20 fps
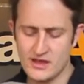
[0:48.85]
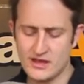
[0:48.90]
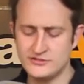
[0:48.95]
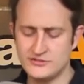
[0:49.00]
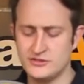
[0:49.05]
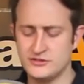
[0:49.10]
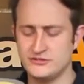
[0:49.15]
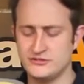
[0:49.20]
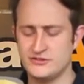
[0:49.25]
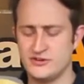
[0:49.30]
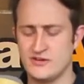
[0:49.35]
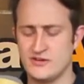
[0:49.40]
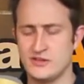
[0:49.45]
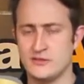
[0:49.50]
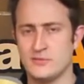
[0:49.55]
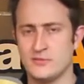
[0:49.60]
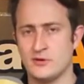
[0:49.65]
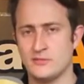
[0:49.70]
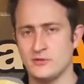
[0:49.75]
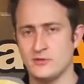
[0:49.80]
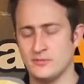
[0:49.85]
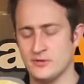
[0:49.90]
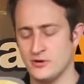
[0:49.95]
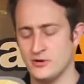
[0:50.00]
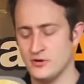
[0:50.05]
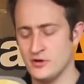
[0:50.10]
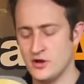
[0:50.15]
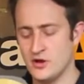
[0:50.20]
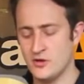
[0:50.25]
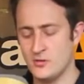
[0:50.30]
As you can see around the bottom of the
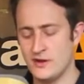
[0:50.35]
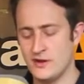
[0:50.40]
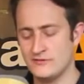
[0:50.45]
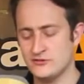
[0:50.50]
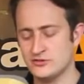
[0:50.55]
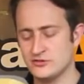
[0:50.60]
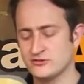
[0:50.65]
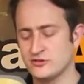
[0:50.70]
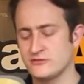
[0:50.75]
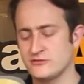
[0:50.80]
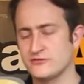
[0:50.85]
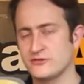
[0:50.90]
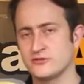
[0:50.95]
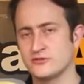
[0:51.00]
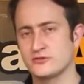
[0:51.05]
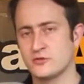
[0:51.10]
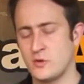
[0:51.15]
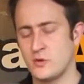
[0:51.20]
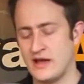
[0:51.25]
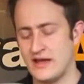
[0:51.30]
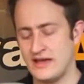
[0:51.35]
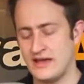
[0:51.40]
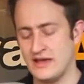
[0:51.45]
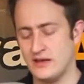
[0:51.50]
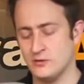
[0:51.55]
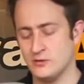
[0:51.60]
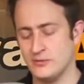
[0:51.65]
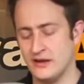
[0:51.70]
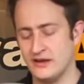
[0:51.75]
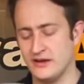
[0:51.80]
boot, we haven't just gone for a square
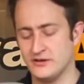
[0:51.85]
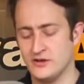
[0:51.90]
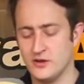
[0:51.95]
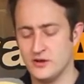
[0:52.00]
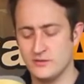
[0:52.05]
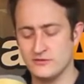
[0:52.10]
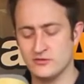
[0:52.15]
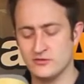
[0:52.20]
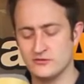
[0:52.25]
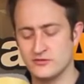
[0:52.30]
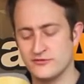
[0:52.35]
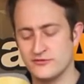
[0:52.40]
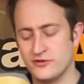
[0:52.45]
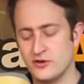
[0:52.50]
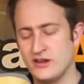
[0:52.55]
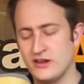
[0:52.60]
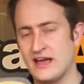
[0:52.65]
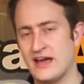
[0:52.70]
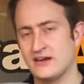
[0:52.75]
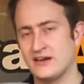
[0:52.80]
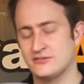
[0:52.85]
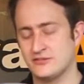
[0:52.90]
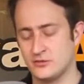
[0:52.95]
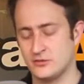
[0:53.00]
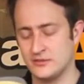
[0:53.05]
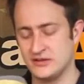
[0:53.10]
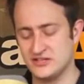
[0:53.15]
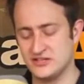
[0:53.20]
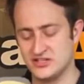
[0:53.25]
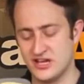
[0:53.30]
heel bed, we've gone for a fully
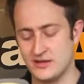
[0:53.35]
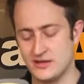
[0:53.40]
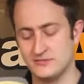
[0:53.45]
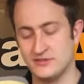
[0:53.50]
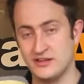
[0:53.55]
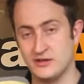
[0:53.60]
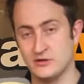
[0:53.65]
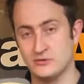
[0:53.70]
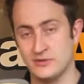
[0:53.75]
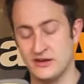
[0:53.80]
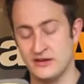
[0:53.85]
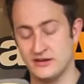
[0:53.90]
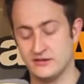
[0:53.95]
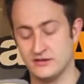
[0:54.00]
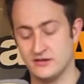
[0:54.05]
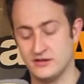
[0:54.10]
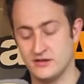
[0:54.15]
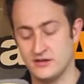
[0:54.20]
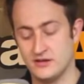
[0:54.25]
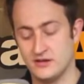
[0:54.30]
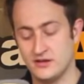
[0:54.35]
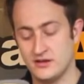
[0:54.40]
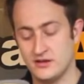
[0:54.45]
anatomically shaped heel bed.